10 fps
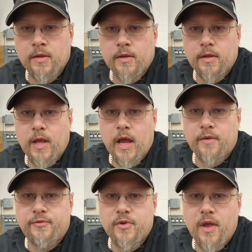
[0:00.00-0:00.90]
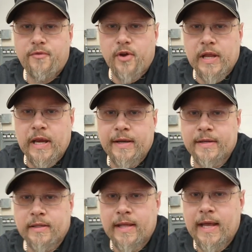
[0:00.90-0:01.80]
Yeah, if you're getting
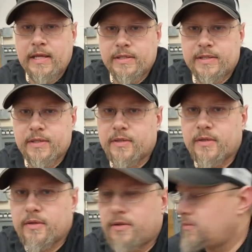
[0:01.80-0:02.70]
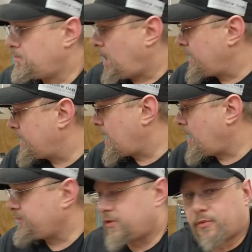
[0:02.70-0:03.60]
delays, you might
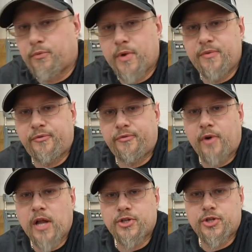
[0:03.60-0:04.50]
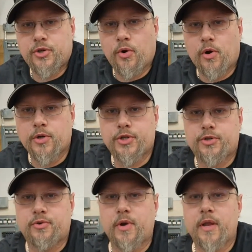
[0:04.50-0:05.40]
have to refresh your
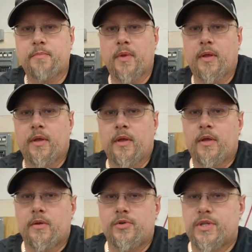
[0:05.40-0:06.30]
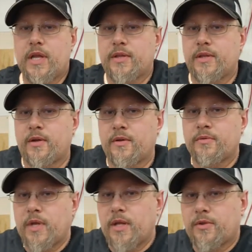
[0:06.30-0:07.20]
stream. Just hit
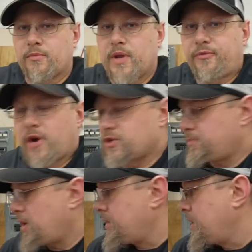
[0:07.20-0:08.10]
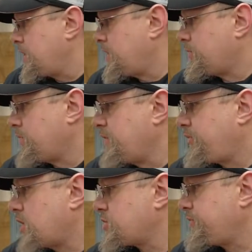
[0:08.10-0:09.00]
the refresh button and it'll
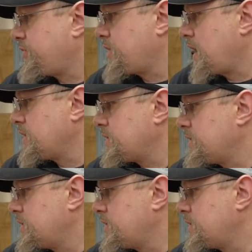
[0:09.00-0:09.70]
refresh it for you guys.